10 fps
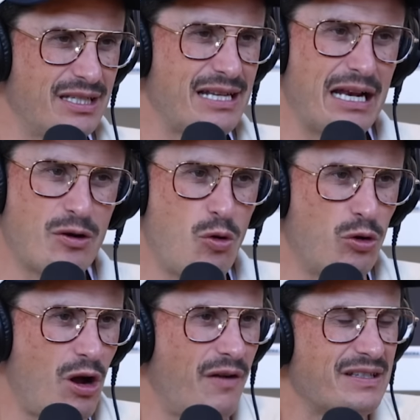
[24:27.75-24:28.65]
It's not a
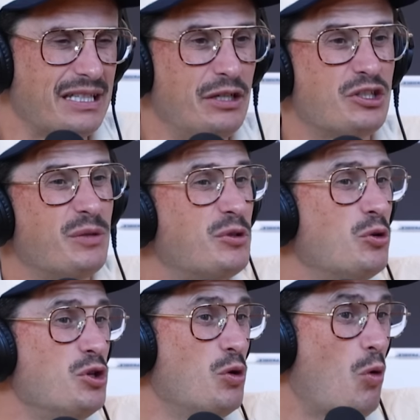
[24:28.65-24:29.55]
corner office. Leadership's
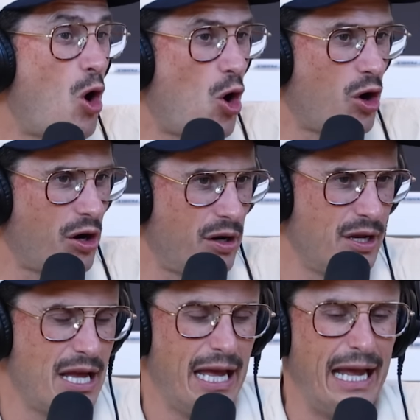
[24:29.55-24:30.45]
who you are.
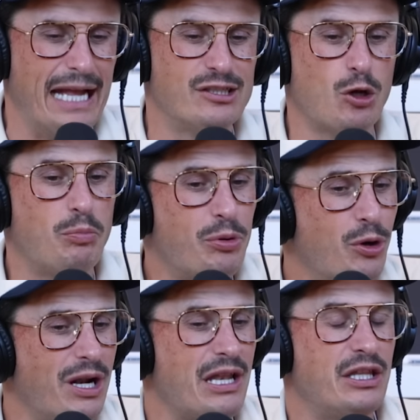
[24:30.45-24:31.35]
Mm-hmm. Yeah. And so
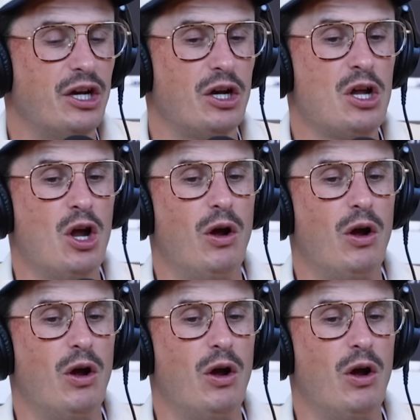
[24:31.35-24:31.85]
put the